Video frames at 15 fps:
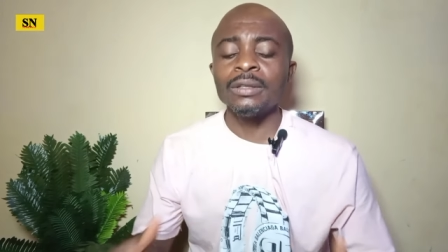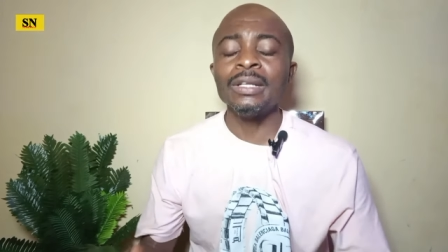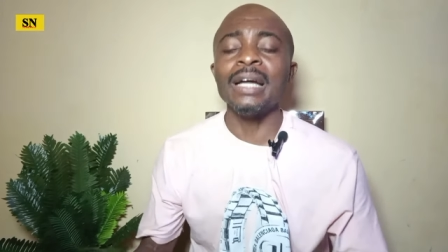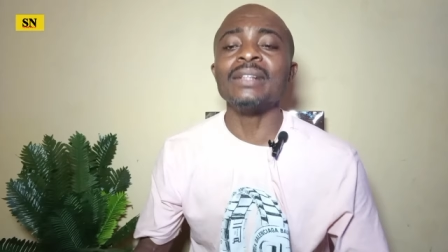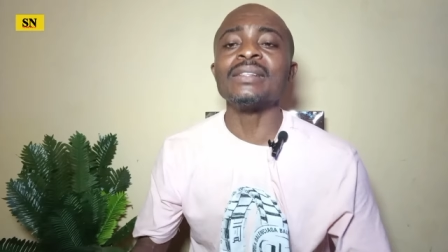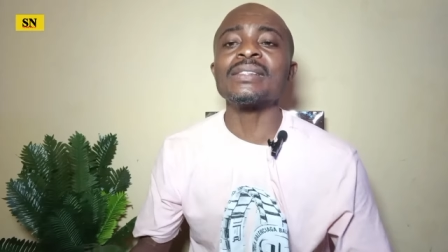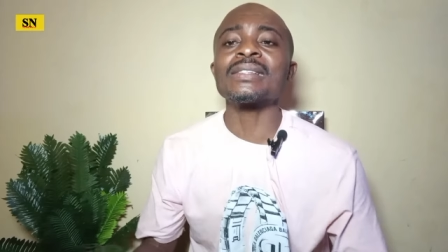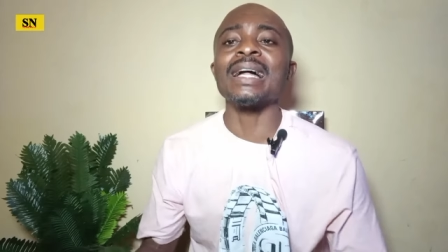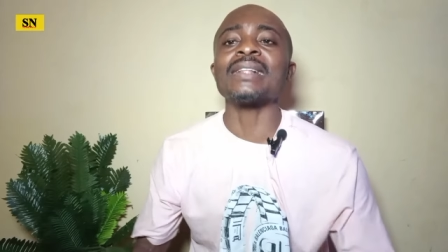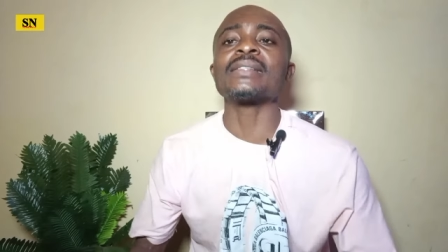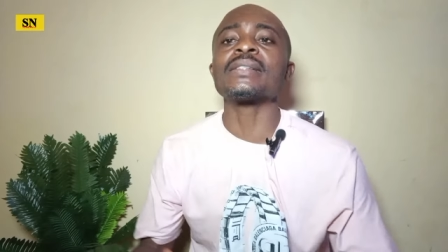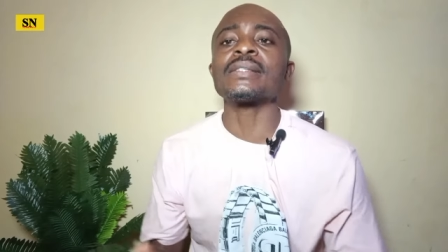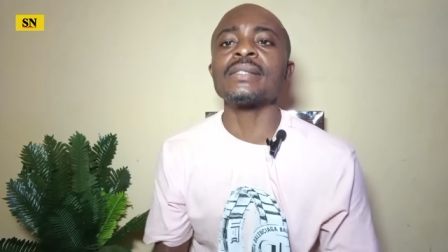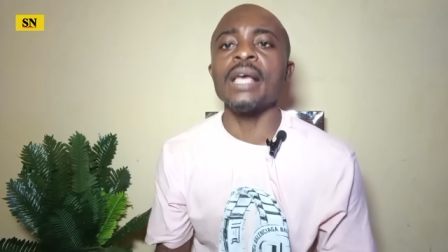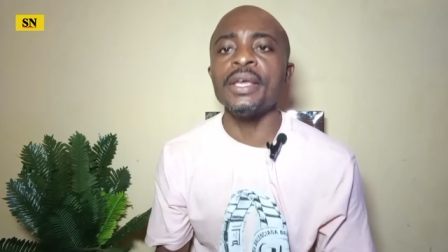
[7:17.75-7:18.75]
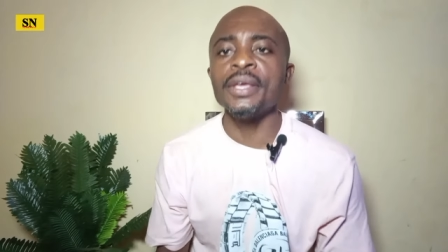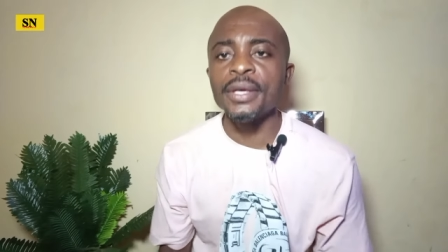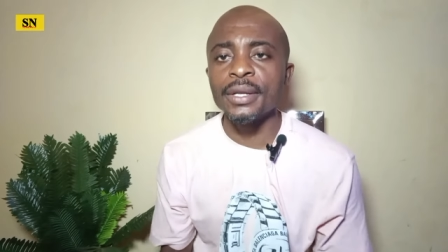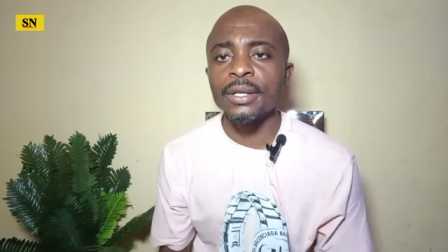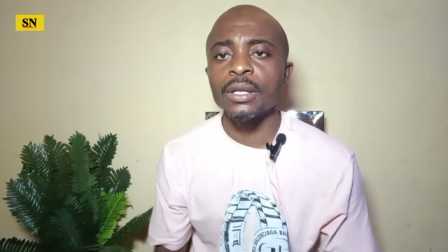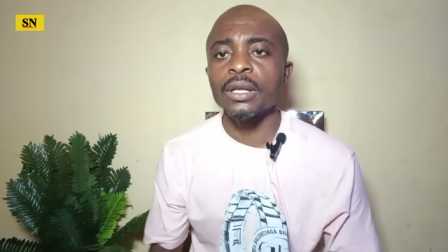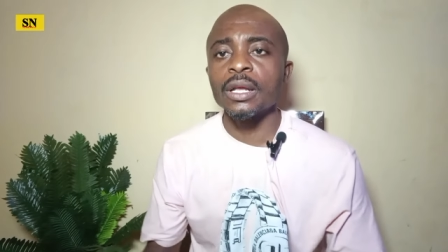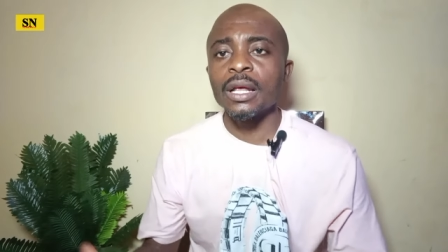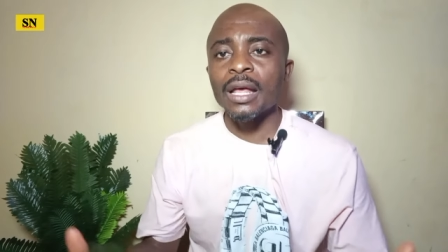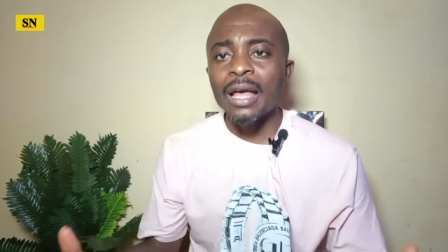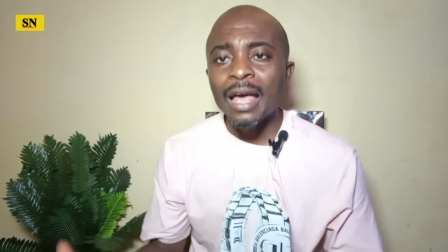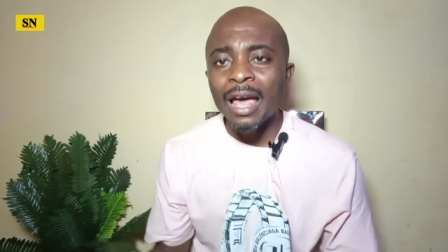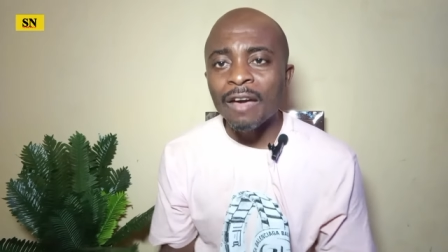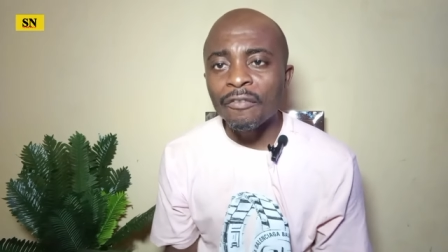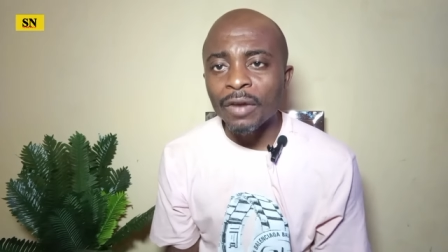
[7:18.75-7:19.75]
then start saying
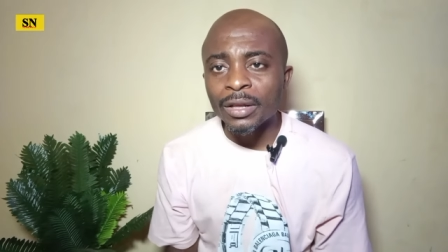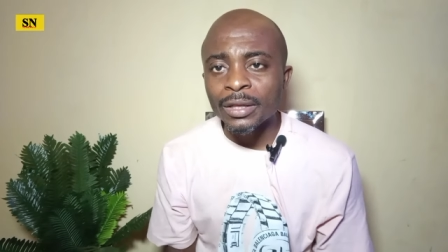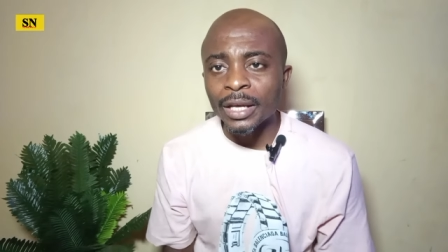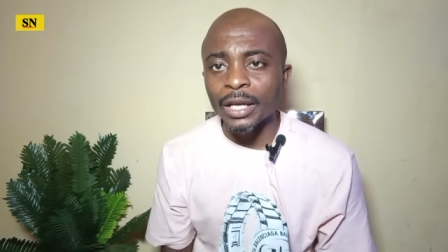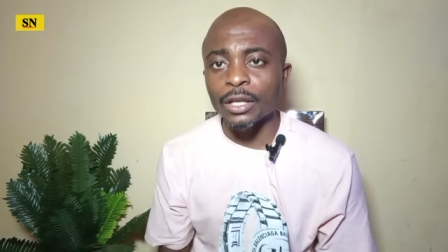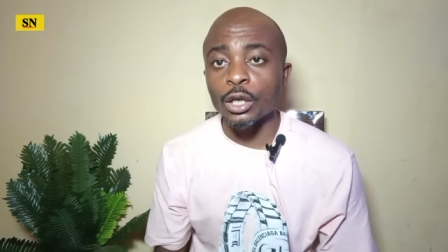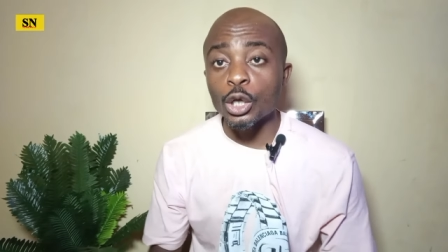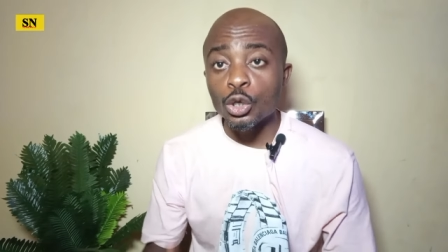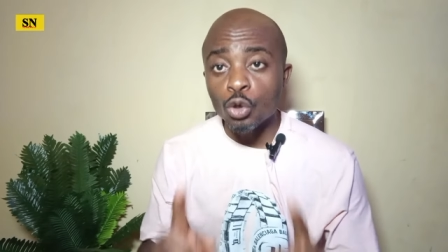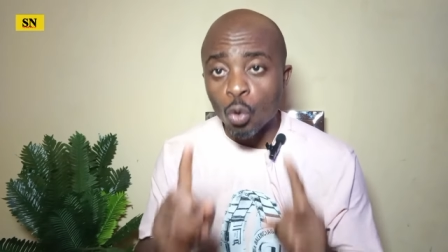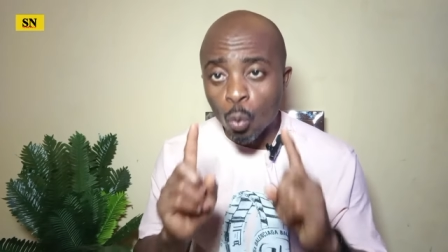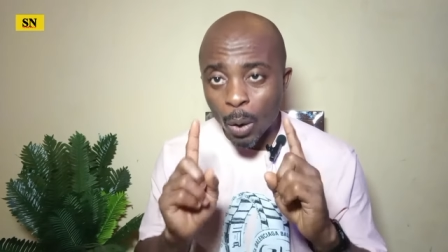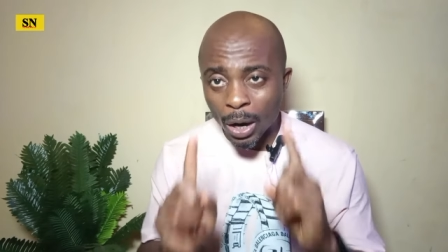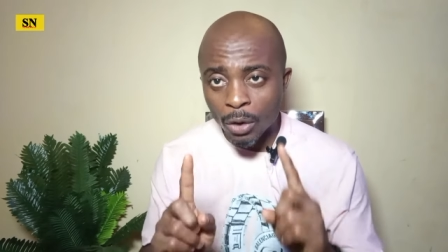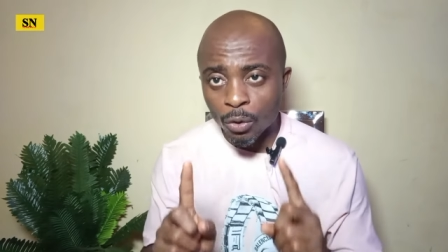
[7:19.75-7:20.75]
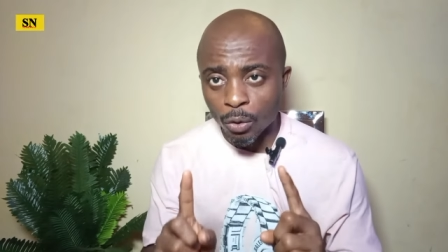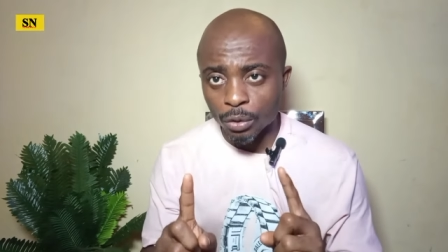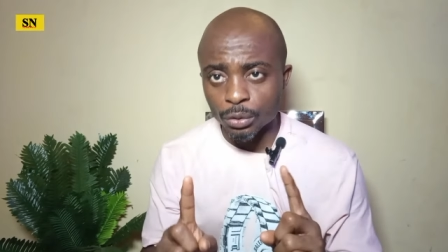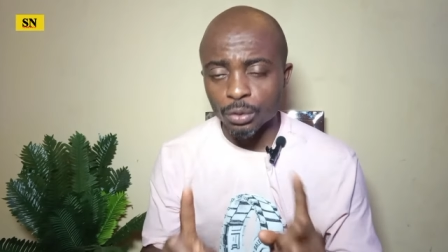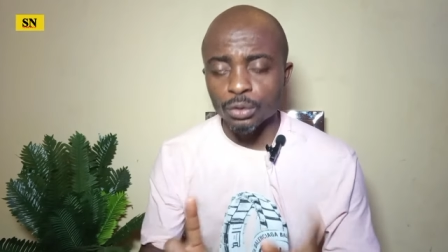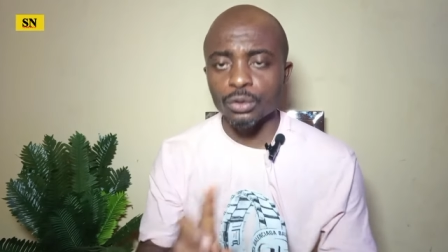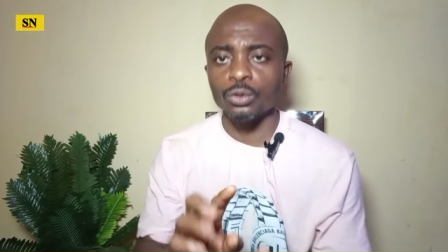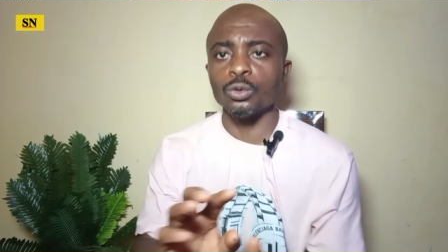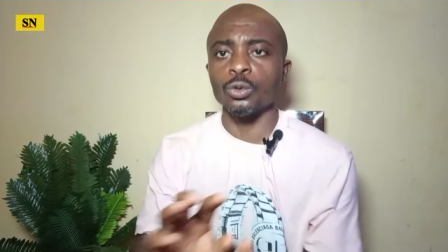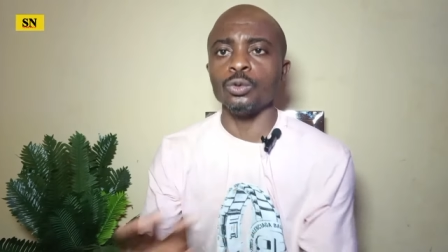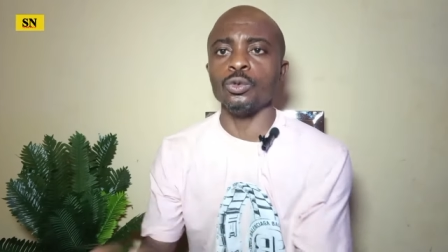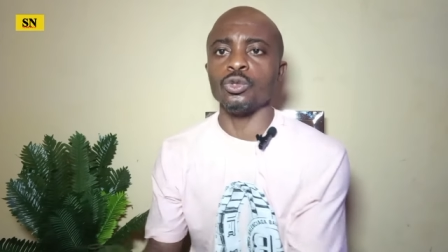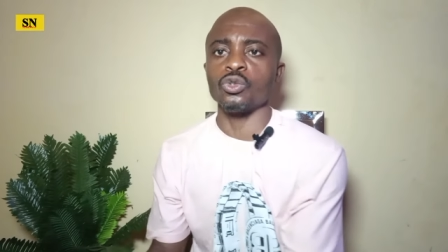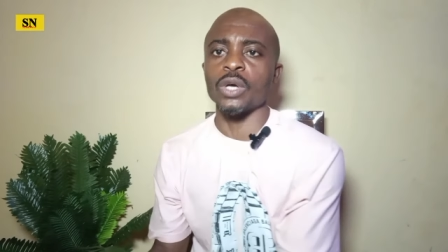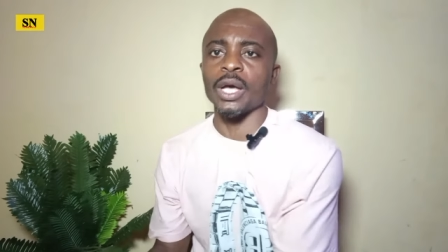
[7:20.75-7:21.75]
everything you want God to
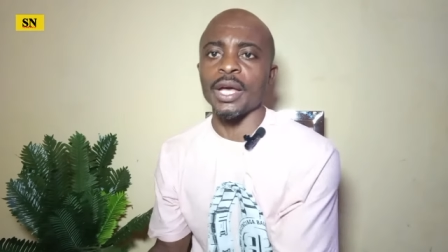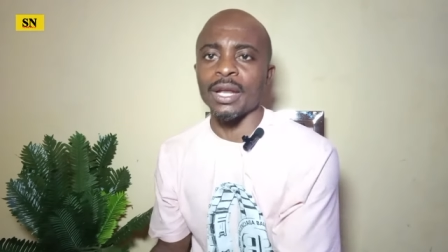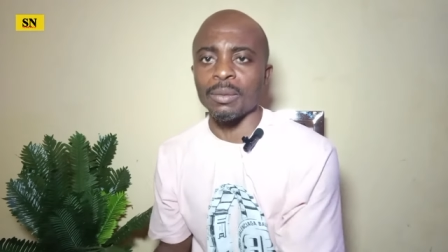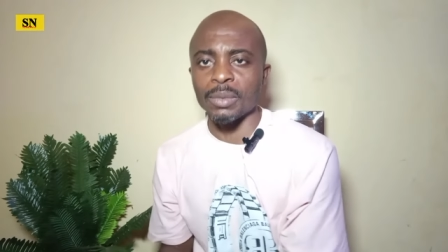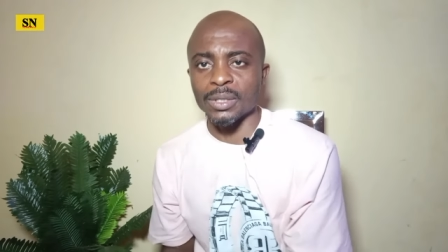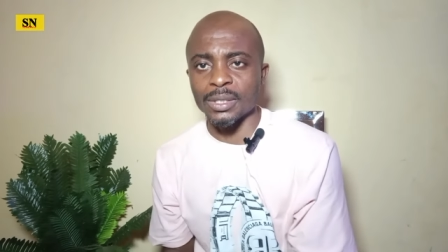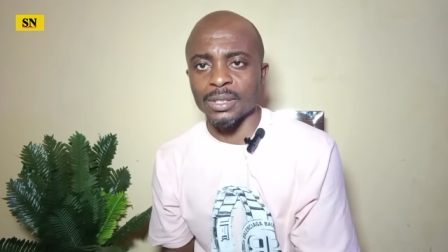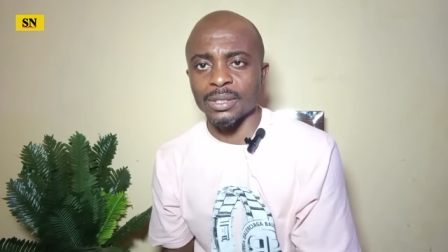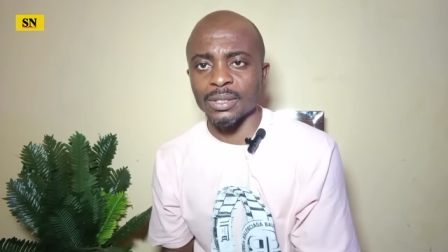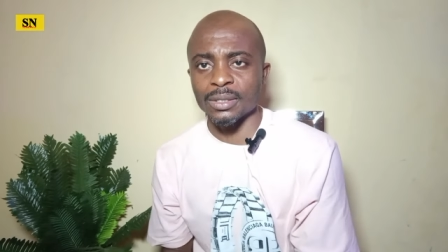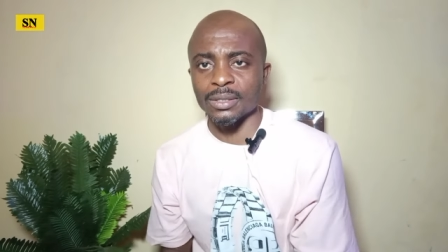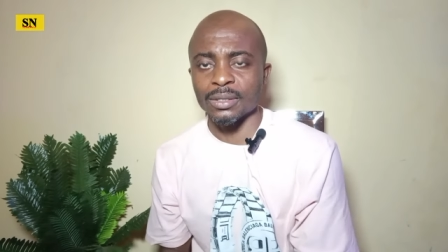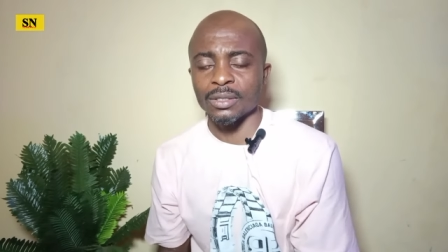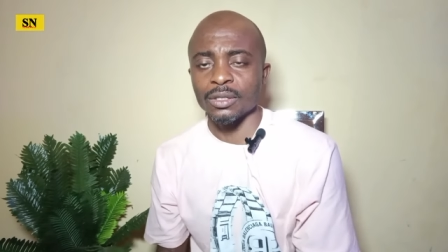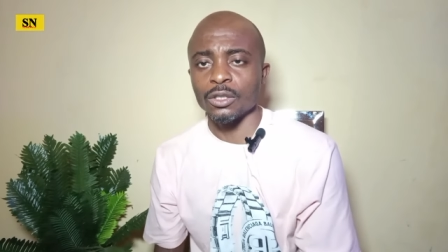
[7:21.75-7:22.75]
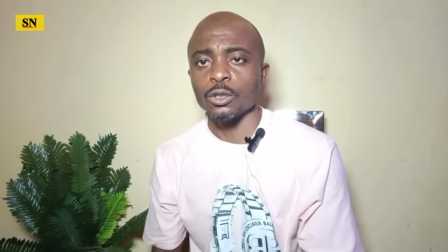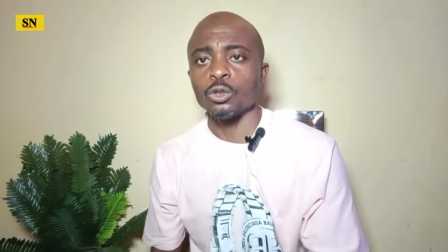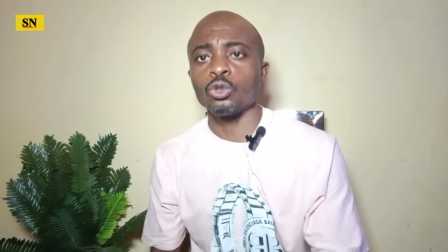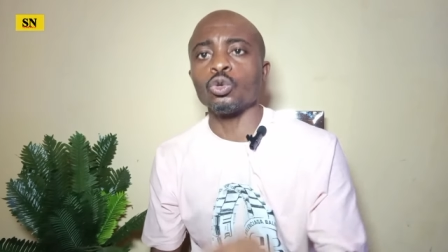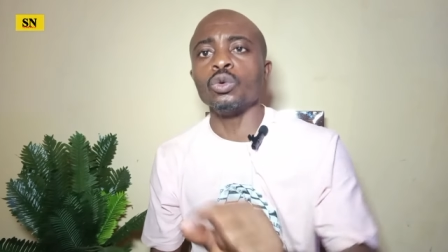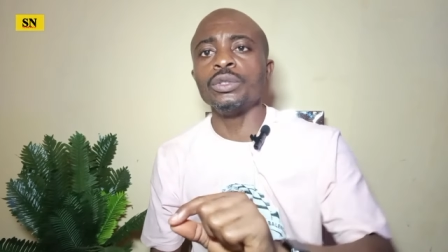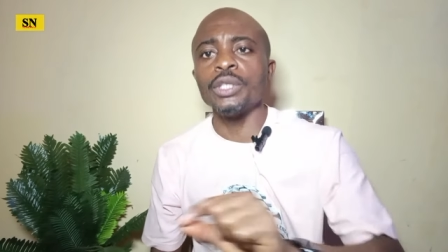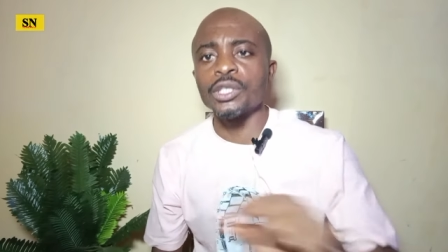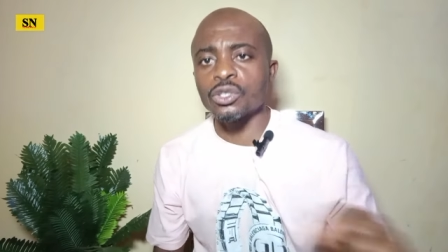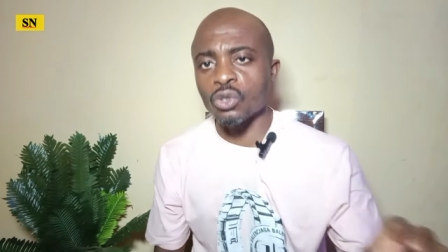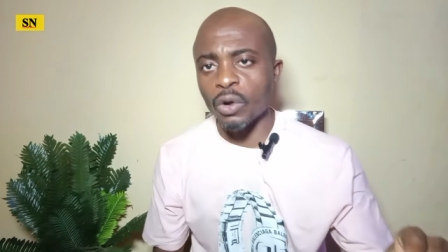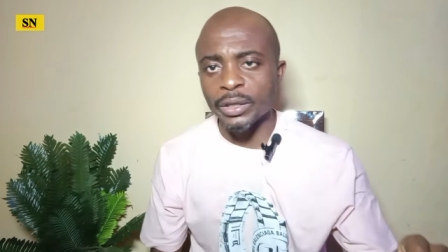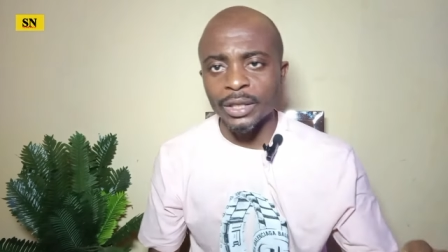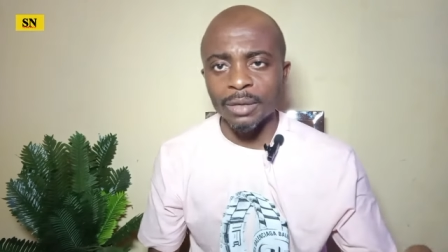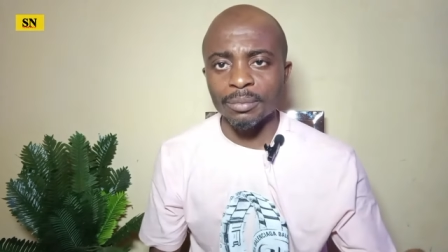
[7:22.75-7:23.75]
do to your enemies, to
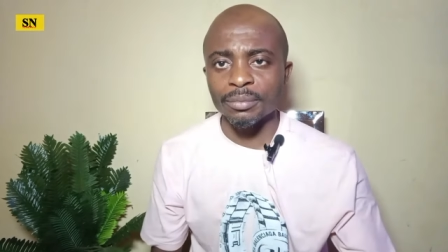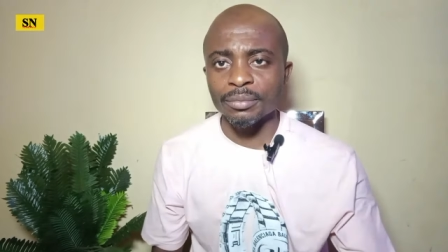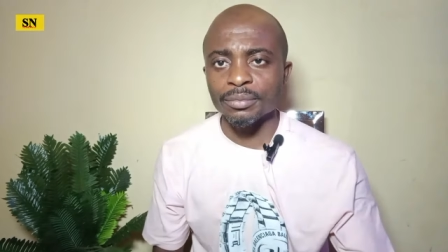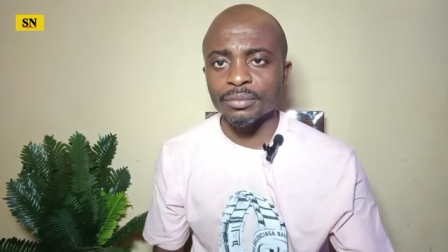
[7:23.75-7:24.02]
destroy them,